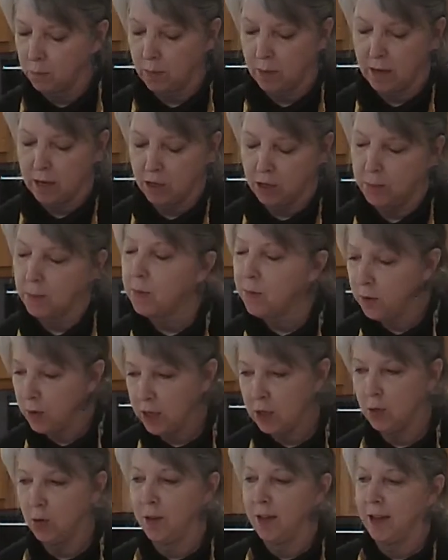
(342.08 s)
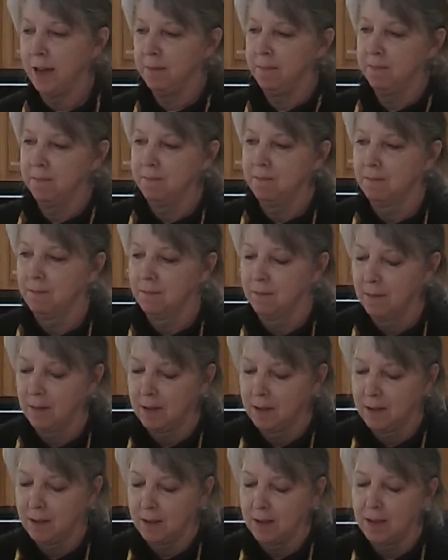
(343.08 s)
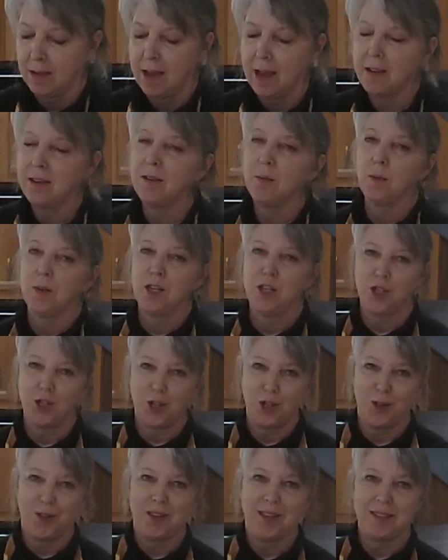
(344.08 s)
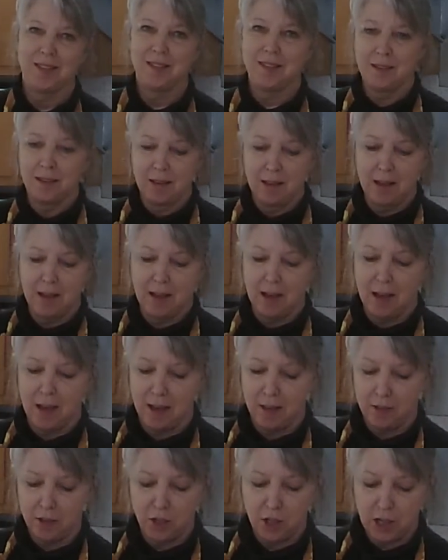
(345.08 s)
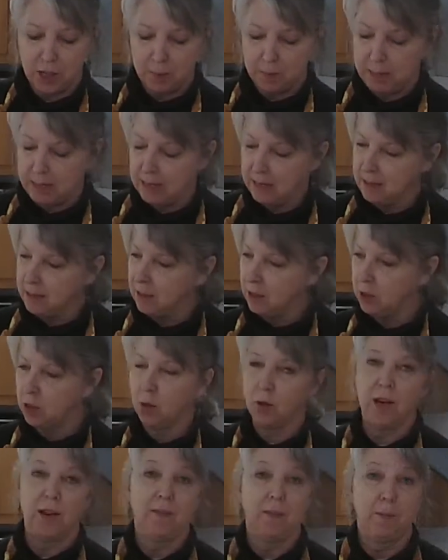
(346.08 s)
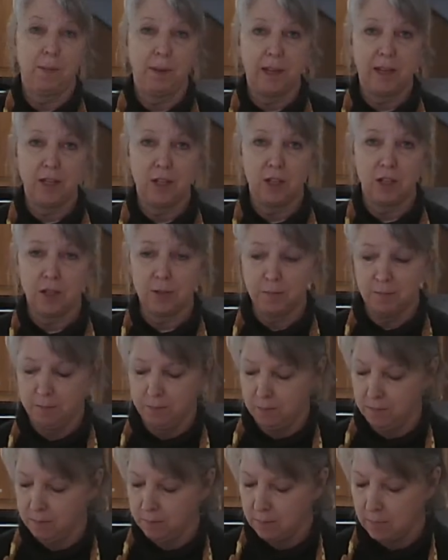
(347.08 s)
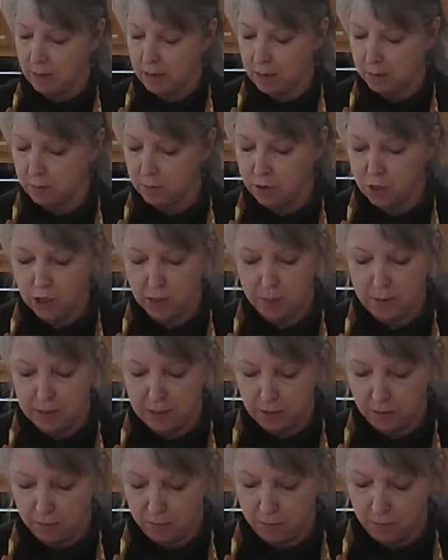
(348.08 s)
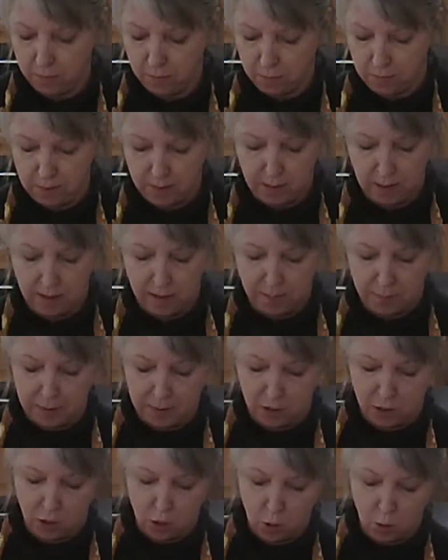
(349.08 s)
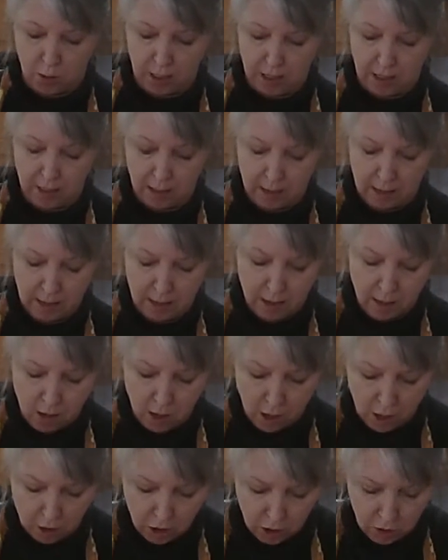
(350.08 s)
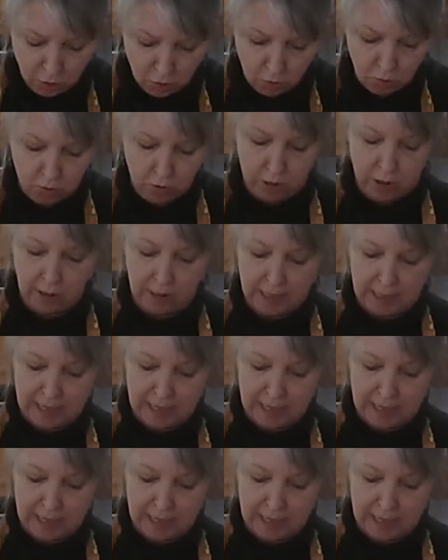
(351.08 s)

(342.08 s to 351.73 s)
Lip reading: actually before I do that, I did want to show you this. The chickpeas, you don't have a blender. Chickpeas that have been soaking are just really